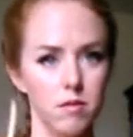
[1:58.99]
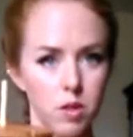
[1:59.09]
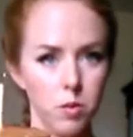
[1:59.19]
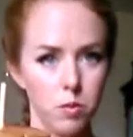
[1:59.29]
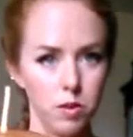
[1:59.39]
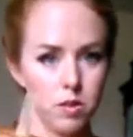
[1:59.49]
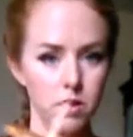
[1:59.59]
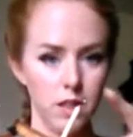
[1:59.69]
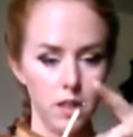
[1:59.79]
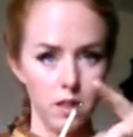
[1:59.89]
you
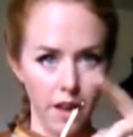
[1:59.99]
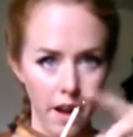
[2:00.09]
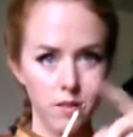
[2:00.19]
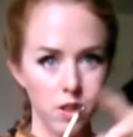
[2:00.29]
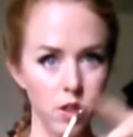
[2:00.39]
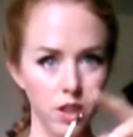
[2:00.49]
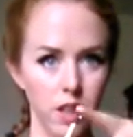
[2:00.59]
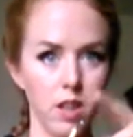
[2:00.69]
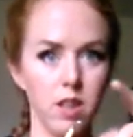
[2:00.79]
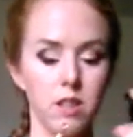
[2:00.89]
wouldn't have a hook
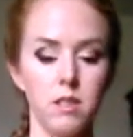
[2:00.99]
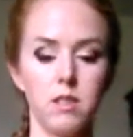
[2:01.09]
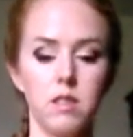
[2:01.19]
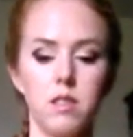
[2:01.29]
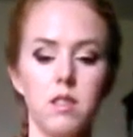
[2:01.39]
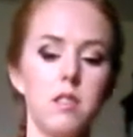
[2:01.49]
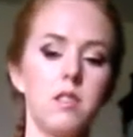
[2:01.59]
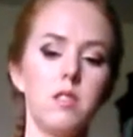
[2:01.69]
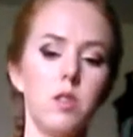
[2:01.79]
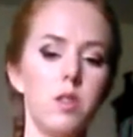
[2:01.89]
here.
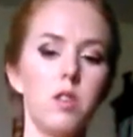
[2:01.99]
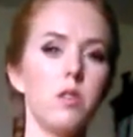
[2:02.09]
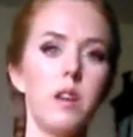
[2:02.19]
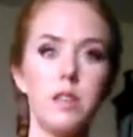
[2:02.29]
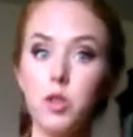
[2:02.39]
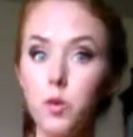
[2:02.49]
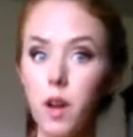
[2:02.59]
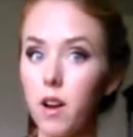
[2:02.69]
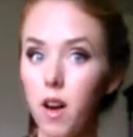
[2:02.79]
So you don't do that